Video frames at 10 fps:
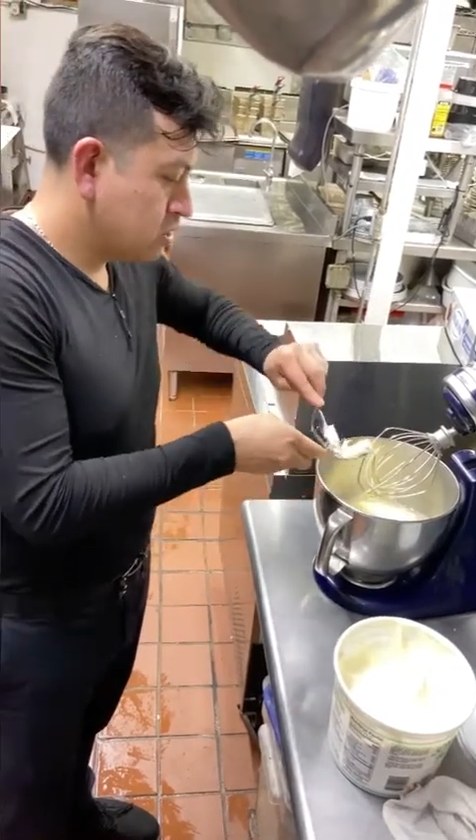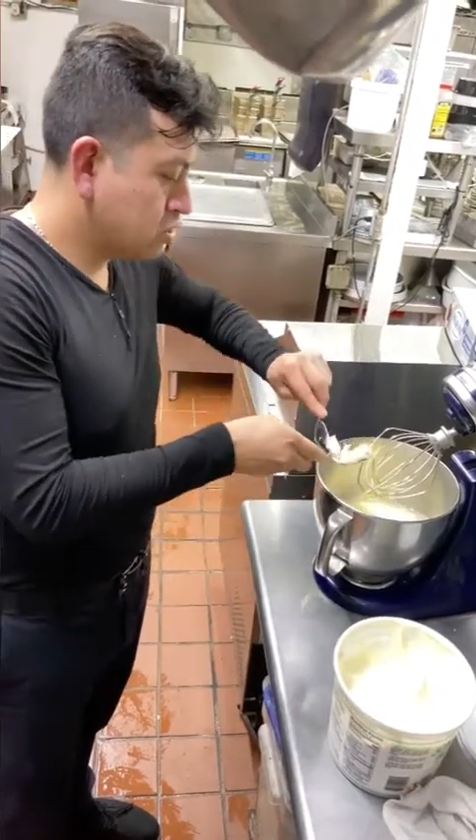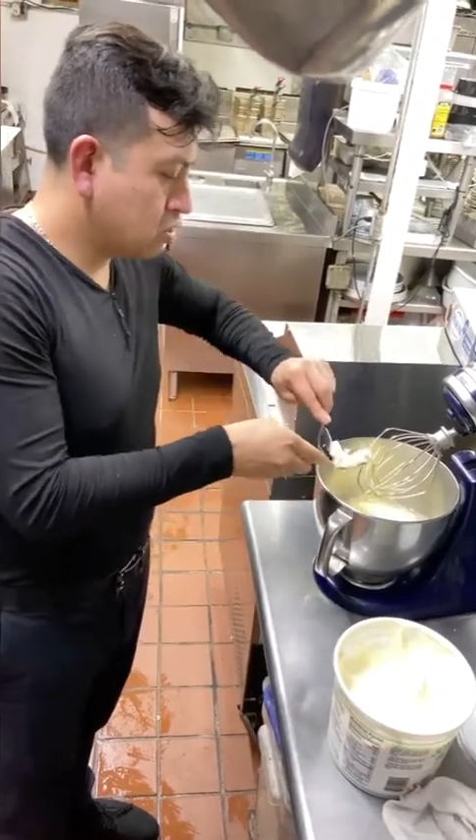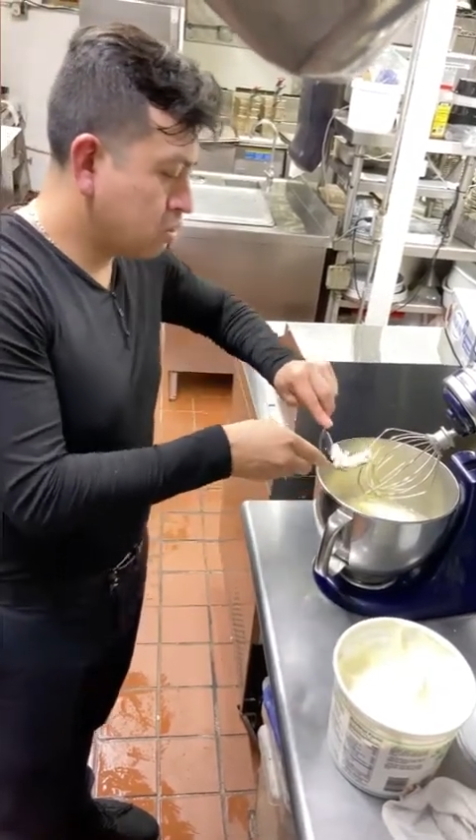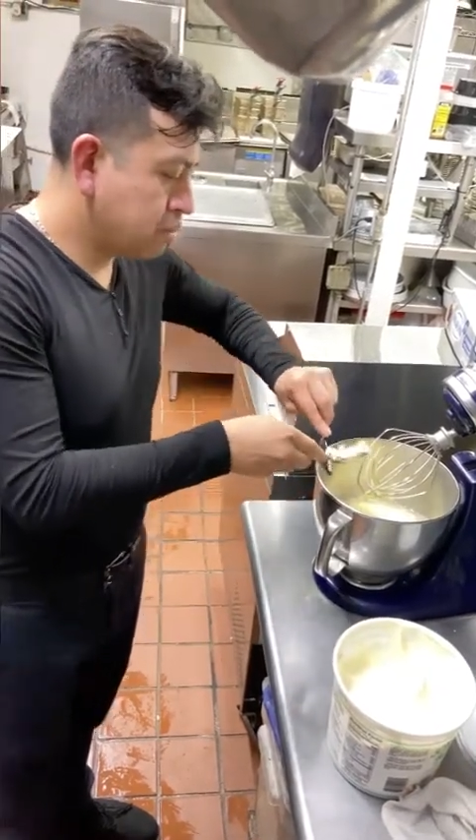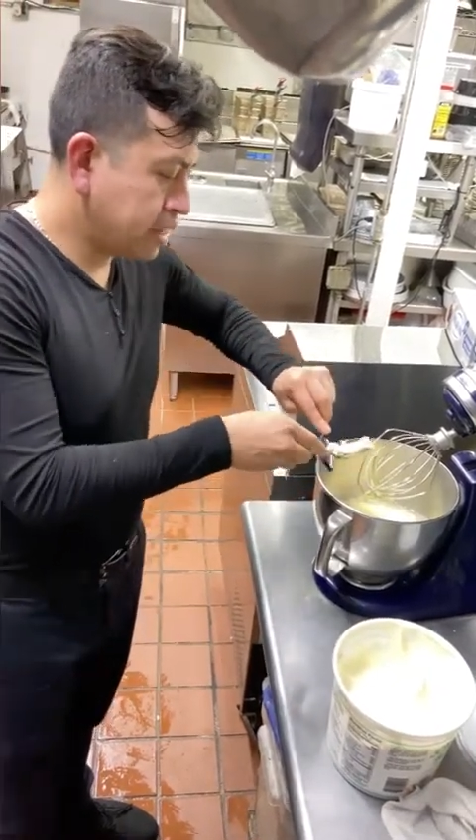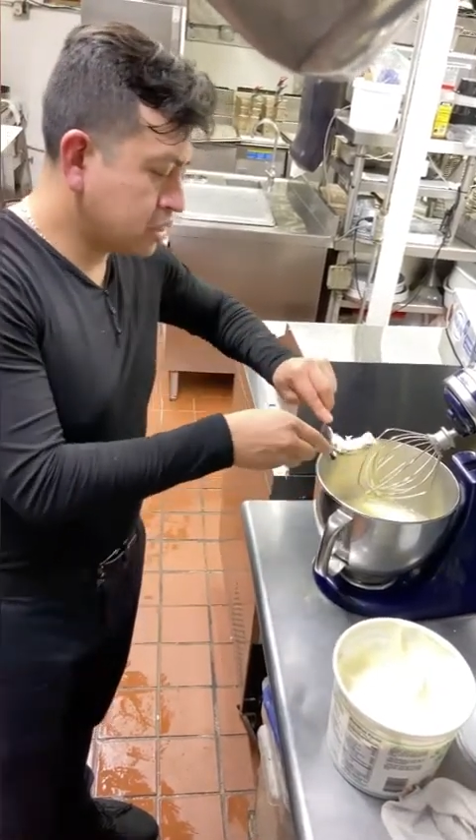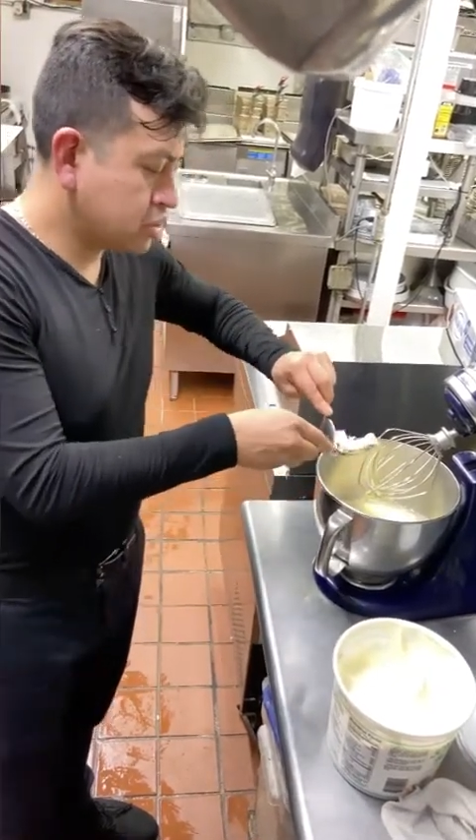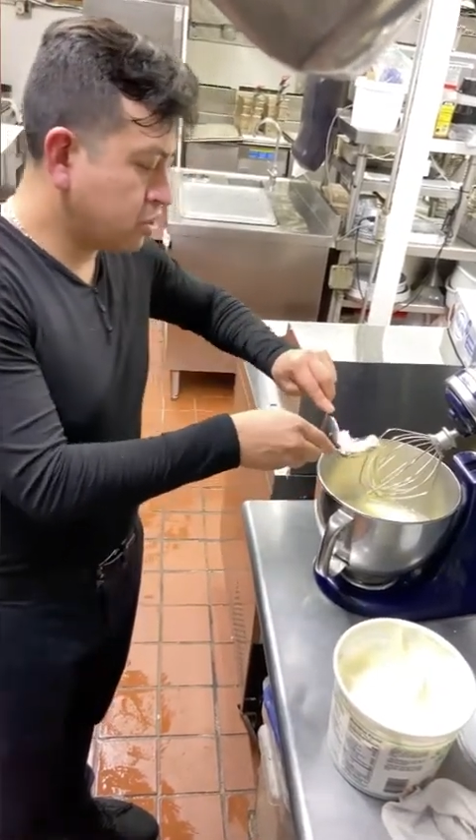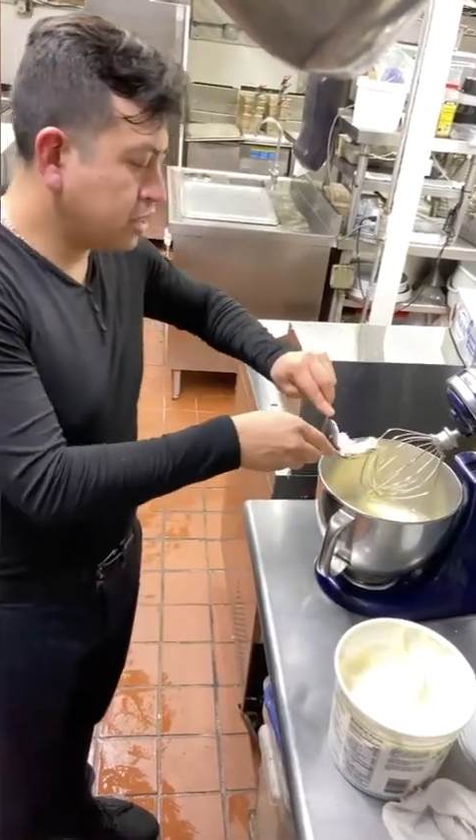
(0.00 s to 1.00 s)
So make
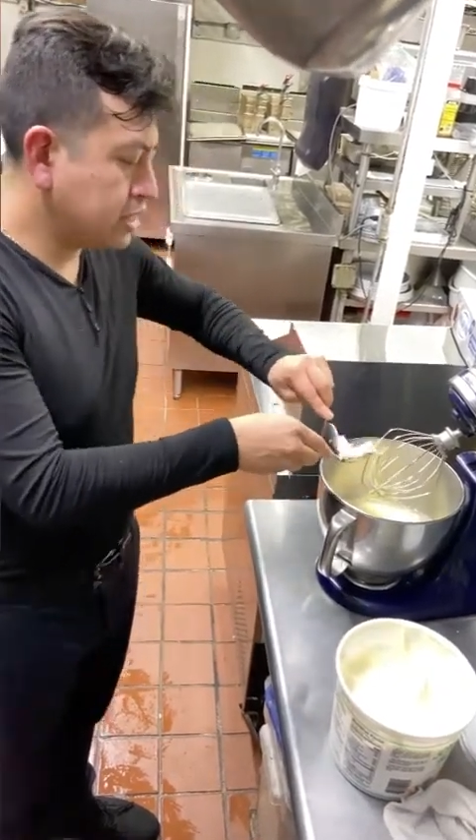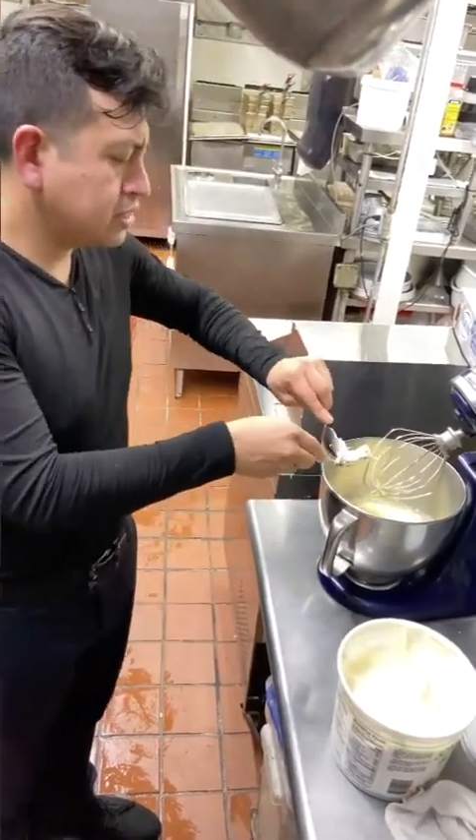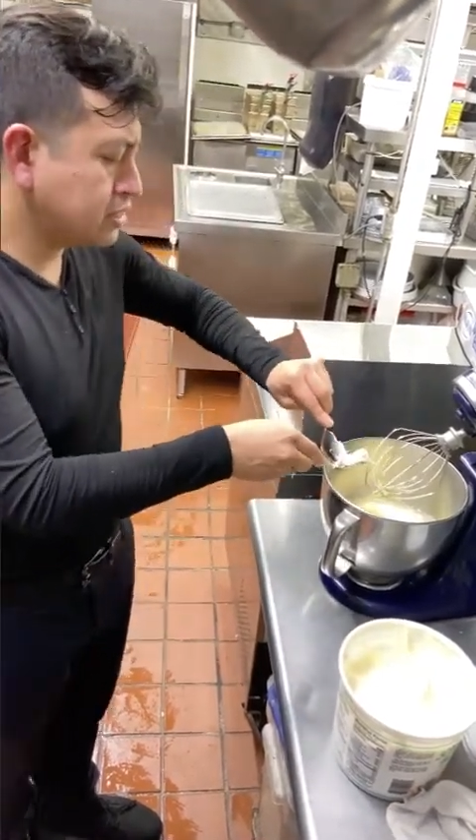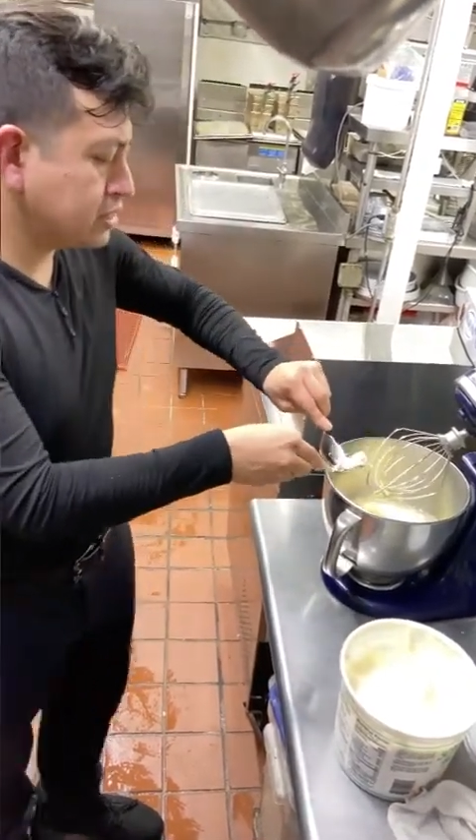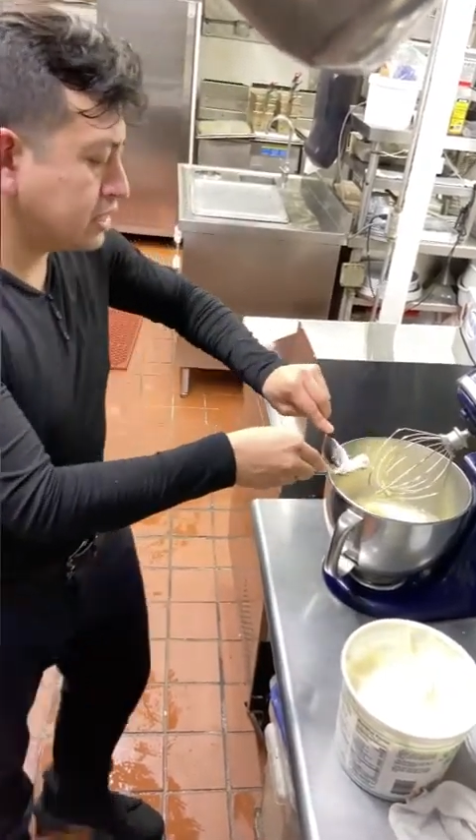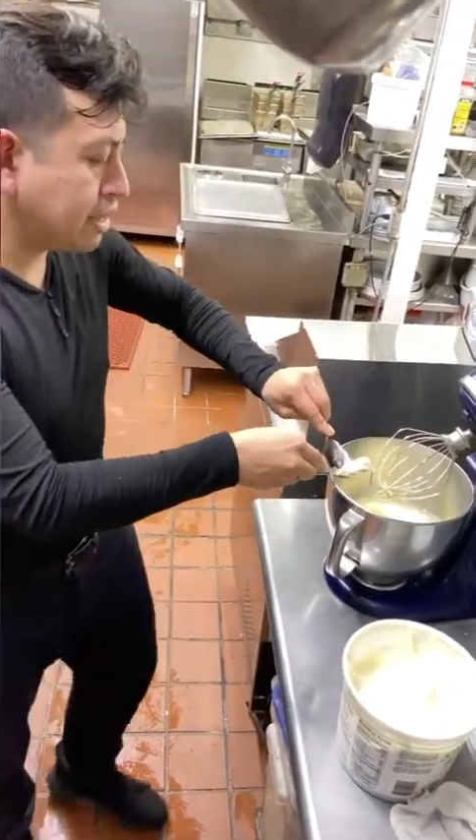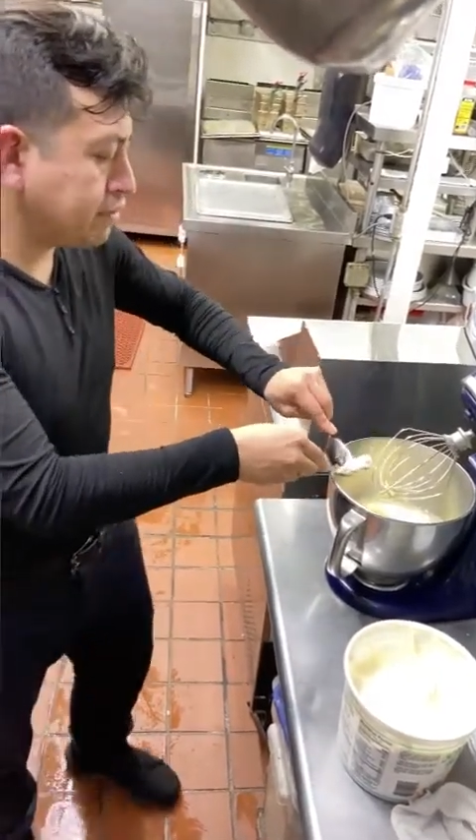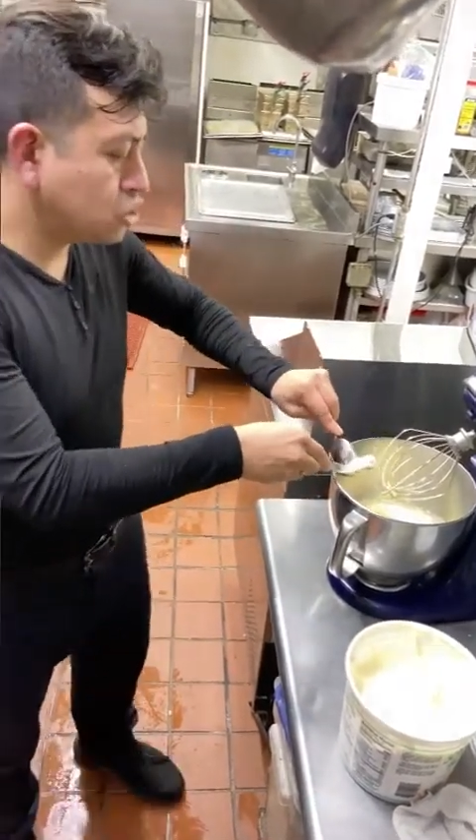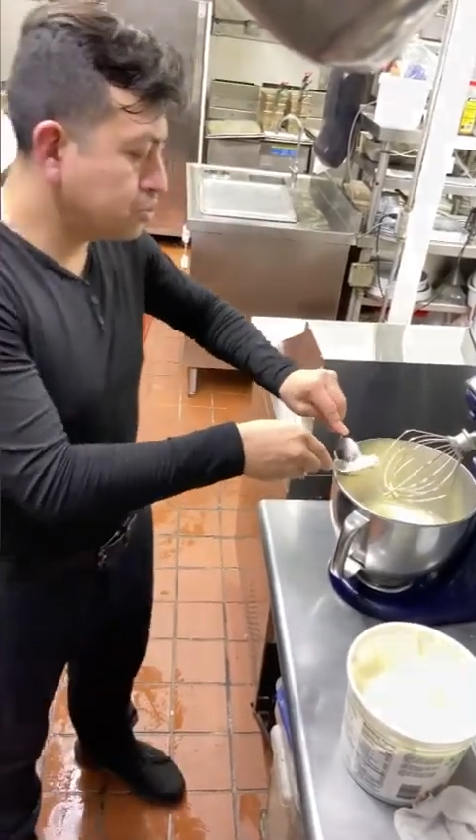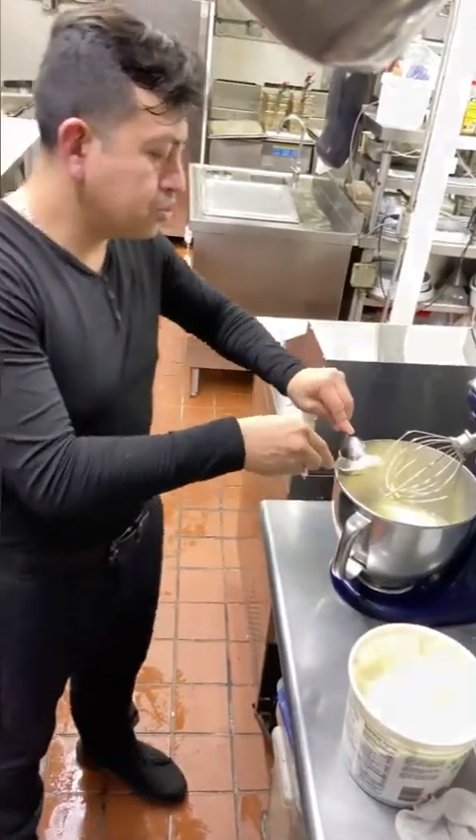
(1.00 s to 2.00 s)
sure it is 7
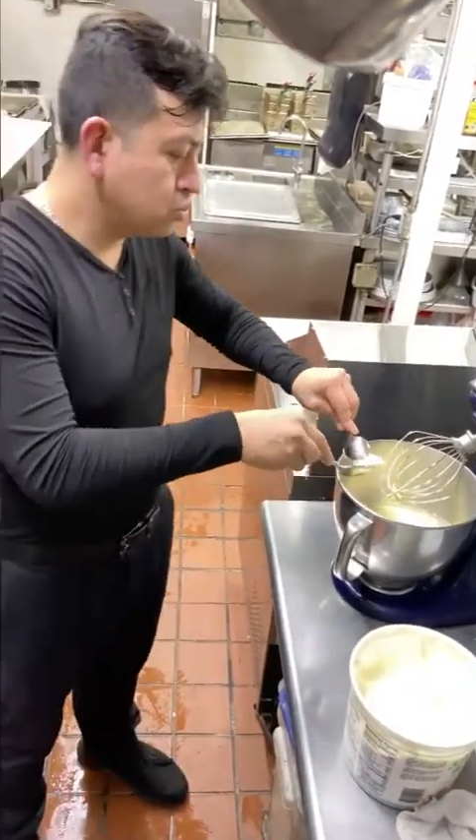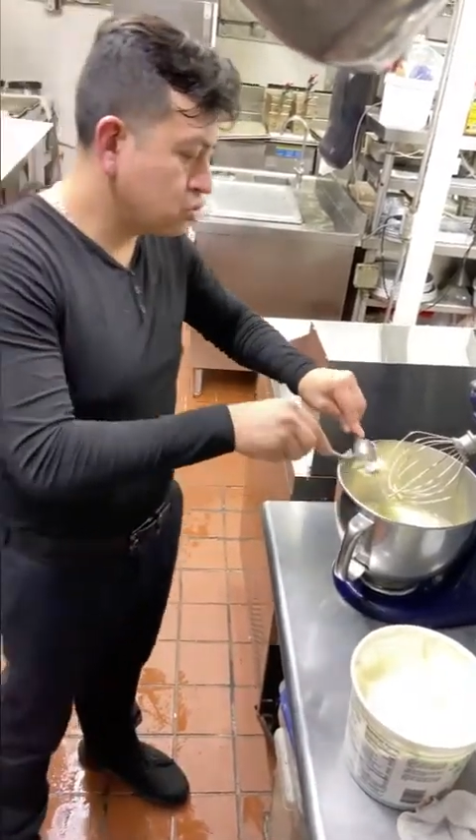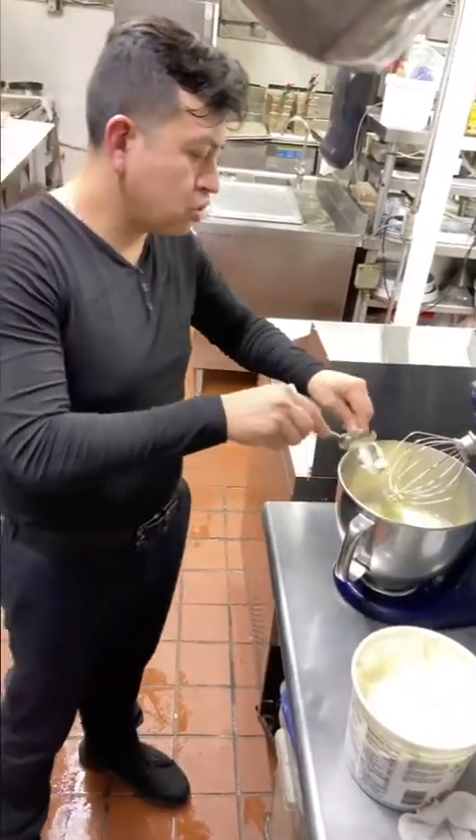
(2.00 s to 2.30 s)
spoons